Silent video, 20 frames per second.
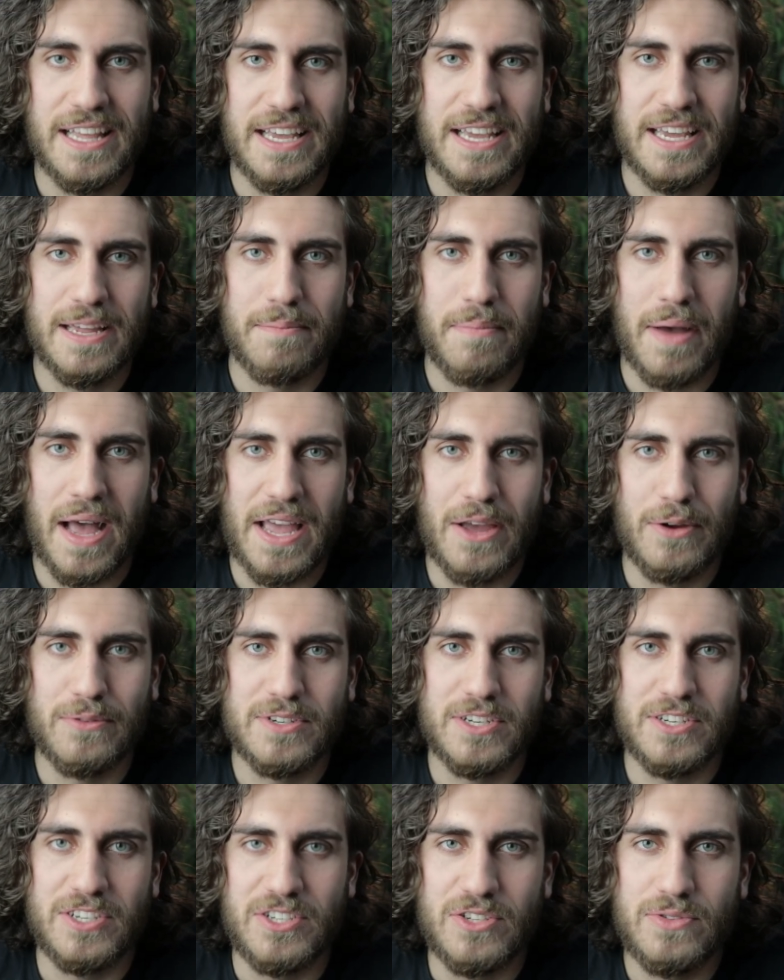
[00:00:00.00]
Link in
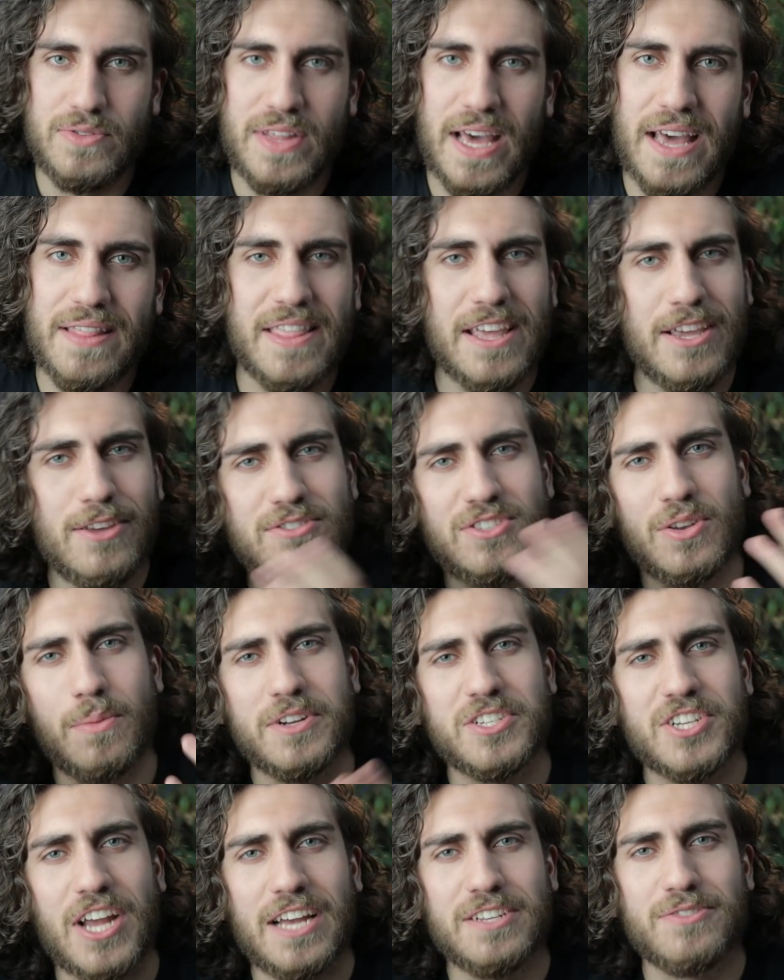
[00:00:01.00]
bio to do that. Thank you
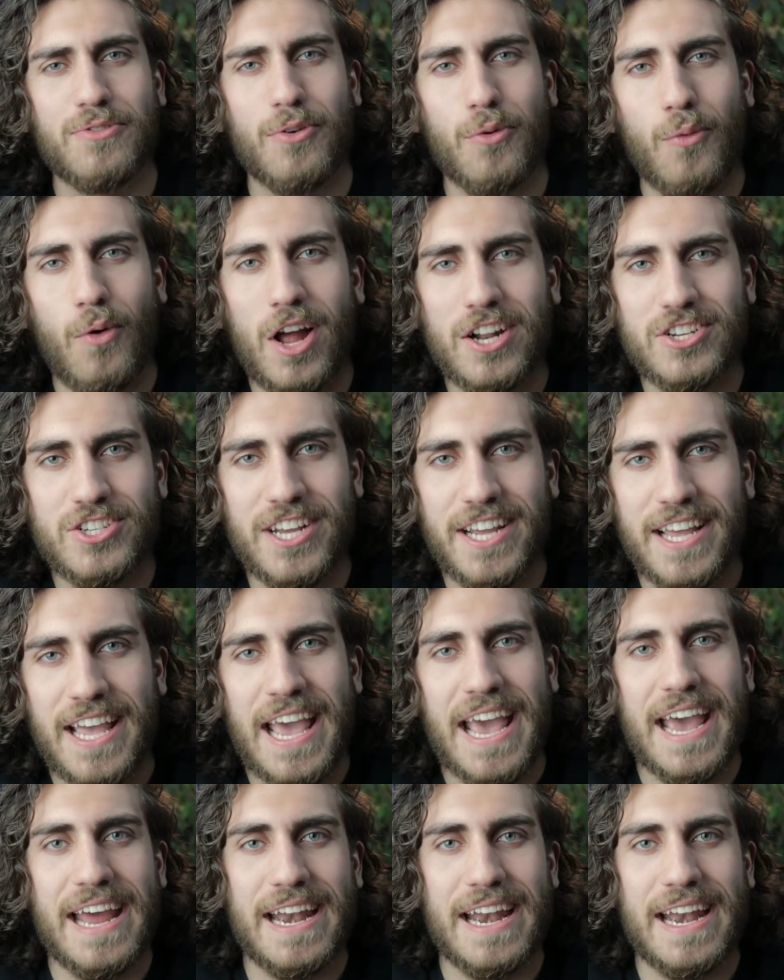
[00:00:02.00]
so much, guys, for watching,